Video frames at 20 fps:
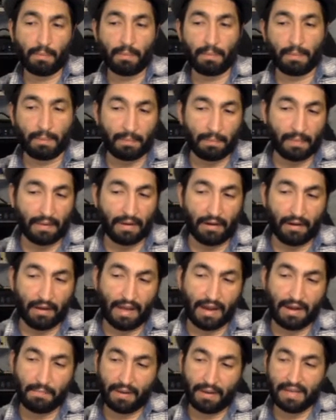in a lot of
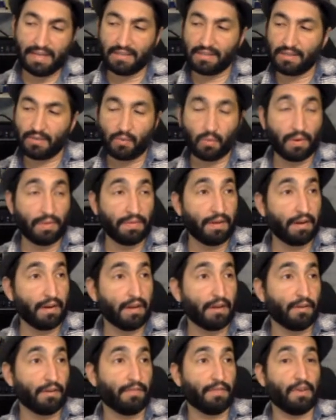places, when they're
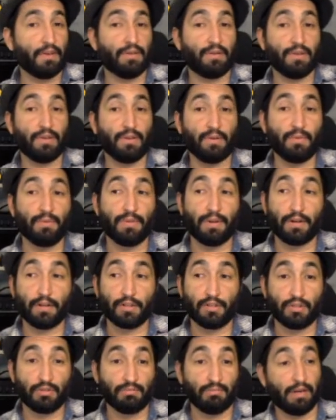interviewing you,
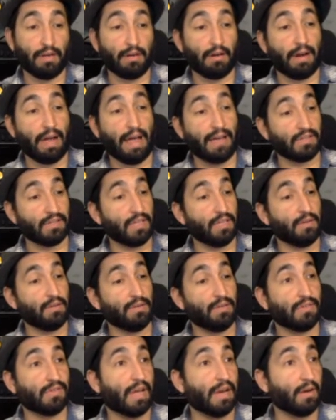they're asking you
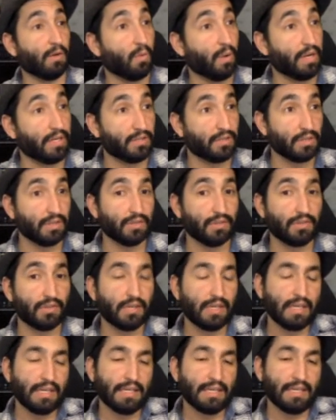design questions,
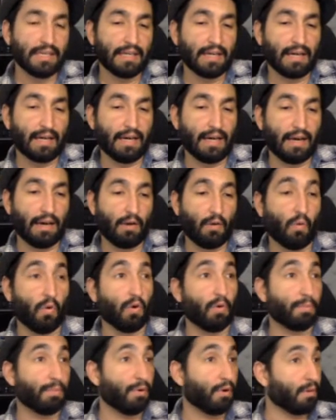or
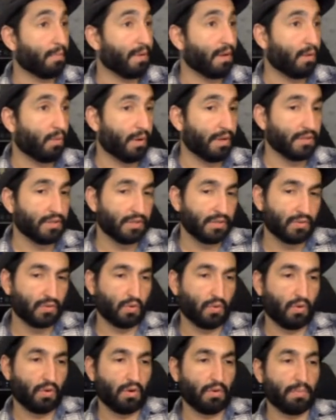programming questions,
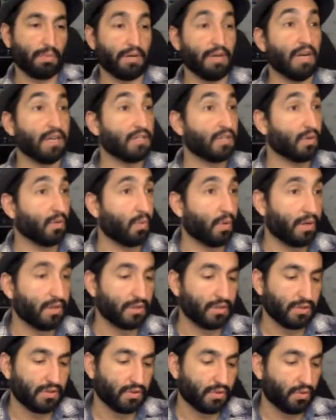or production questions,
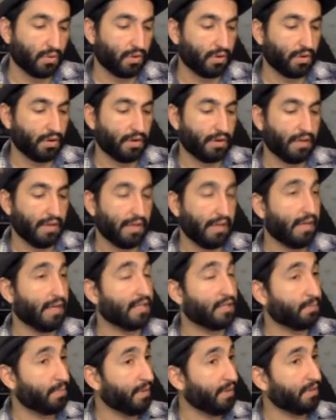or
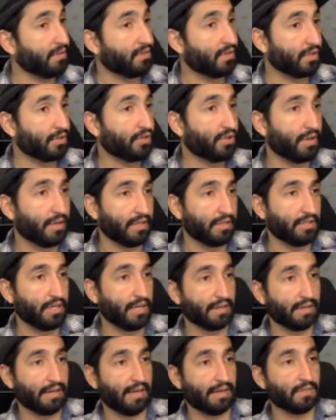experience. They're trying to check that
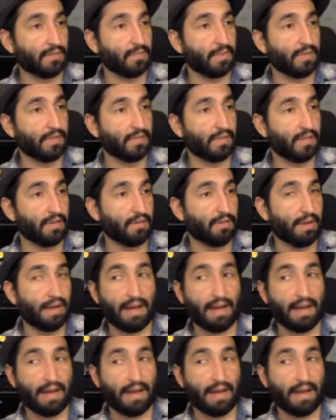experience that you have.